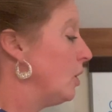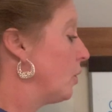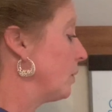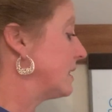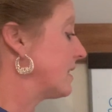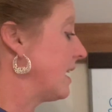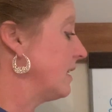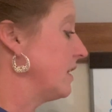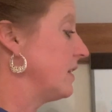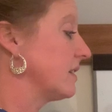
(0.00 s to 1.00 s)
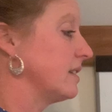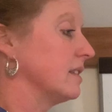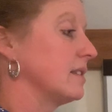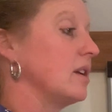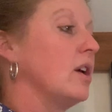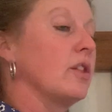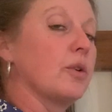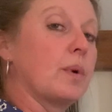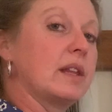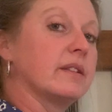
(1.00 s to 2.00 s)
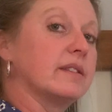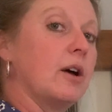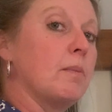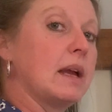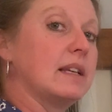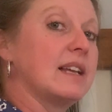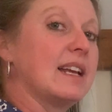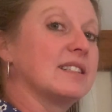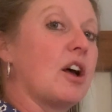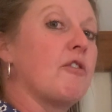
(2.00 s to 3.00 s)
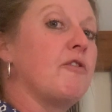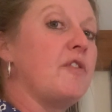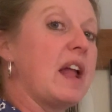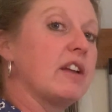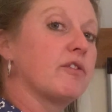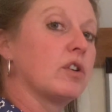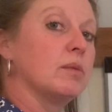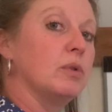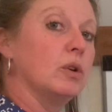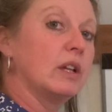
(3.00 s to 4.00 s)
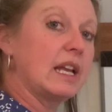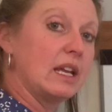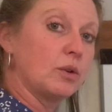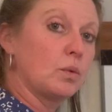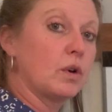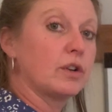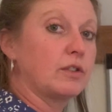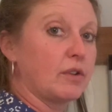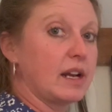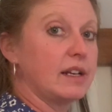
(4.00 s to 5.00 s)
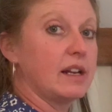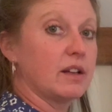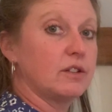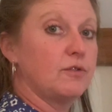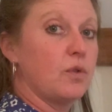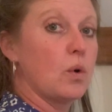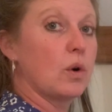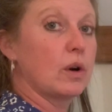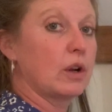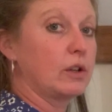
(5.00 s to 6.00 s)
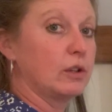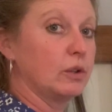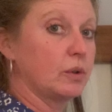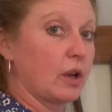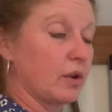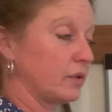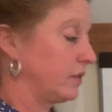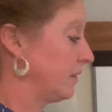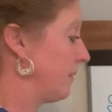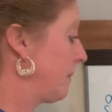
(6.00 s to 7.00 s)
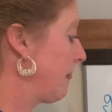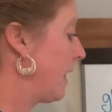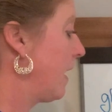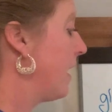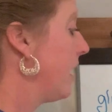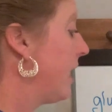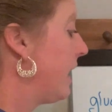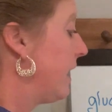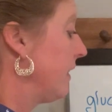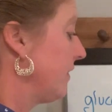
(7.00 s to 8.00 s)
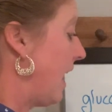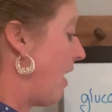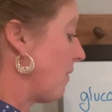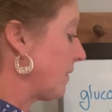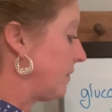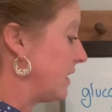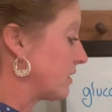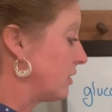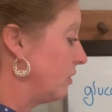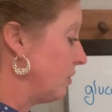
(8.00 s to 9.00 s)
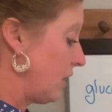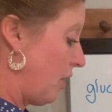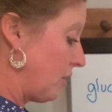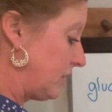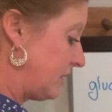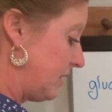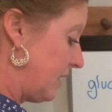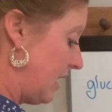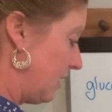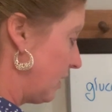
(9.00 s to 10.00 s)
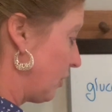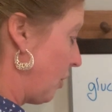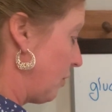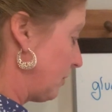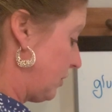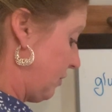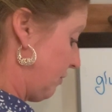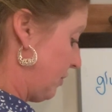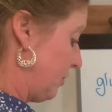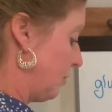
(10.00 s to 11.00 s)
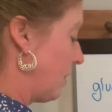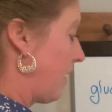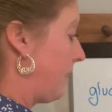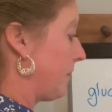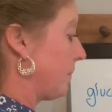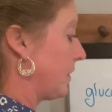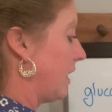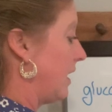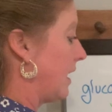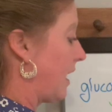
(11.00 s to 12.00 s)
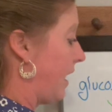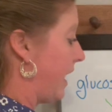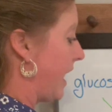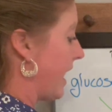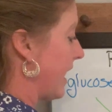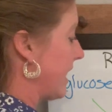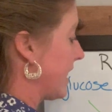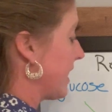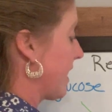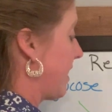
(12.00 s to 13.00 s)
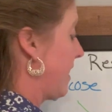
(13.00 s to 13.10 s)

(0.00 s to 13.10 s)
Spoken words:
We say that this is the way the cell maintains a favorable inward gradient for glucose. Now, this glucose then goes through a